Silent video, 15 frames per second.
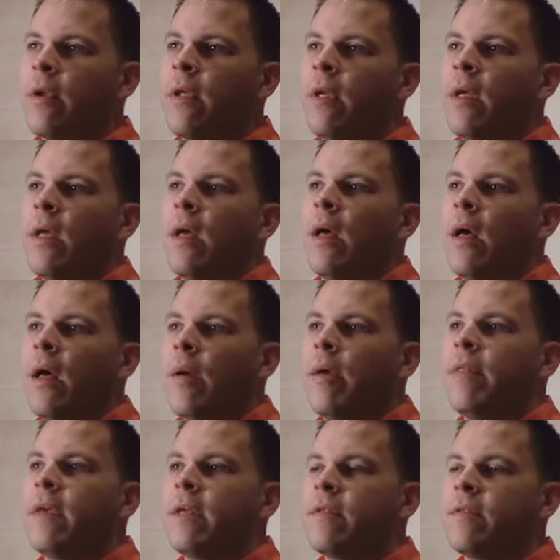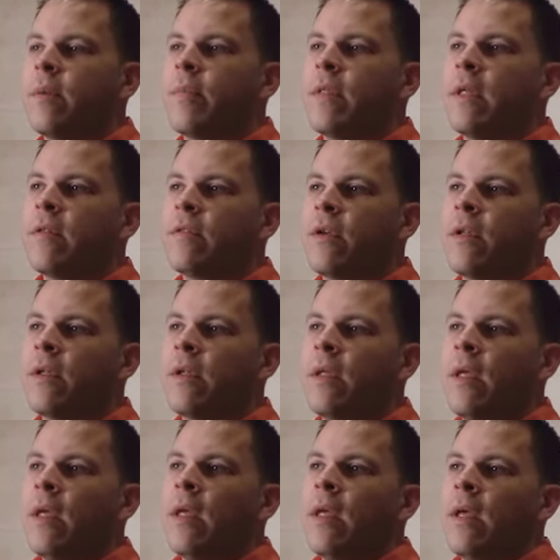I think it's something that's going
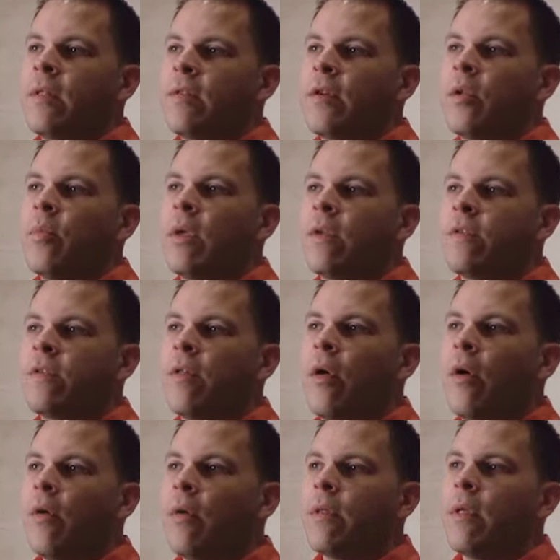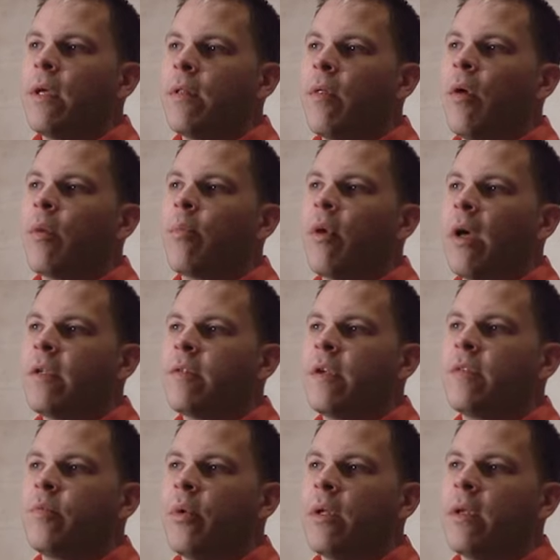to be a slow and long
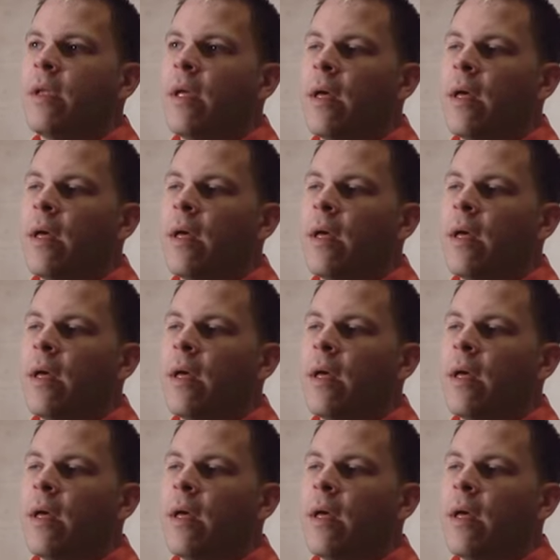process, but